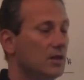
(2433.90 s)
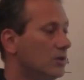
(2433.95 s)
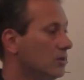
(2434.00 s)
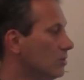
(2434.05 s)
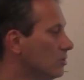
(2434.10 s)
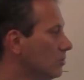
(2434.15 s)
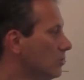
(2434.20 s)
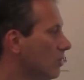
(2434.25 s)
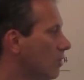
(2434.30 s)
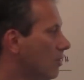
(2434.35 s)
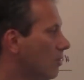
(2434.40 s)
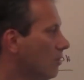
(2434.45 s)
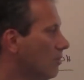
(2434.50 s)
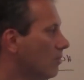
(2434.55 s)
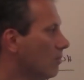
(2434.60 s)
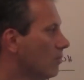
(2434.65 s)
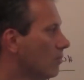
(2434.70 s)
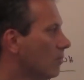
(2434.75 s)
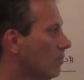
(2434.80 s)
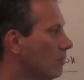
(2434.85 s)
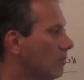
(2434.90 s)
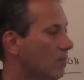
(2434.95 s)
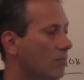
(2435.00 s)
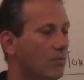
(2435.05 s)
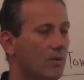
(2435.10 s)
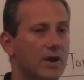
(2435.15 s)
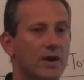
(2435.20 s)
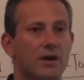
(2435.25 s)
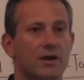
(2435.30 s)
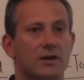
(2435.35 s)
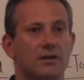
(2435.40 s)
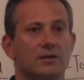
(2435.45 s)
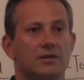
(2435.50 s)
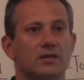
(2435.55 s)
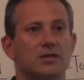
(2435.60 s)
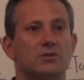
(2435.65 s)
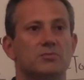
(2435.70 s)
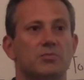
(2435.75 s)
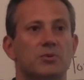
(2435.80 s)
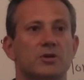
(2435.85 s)
You know where
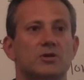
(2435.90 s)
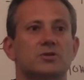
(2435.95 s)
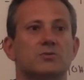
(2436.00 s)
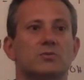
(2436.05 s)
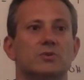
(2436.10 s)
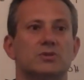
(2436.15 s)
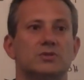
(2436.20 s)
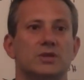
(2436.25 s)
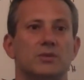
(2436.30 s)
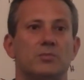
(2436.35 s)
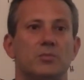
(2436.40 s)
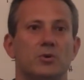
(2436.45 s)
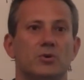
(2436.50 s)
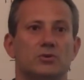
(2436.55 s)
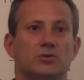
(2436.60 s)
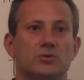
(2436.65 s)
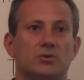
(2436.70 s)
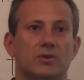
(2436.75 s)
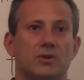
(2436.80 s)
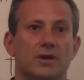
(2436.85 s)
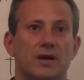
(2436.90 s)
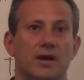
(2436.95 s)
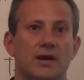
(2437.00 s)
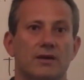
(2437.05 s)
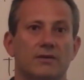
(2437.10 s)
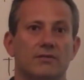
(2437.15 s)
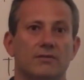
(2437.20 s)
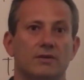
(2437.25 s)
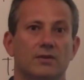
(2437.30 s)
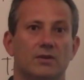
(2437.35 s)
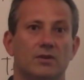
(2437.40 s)
this burst was supposed to arrive.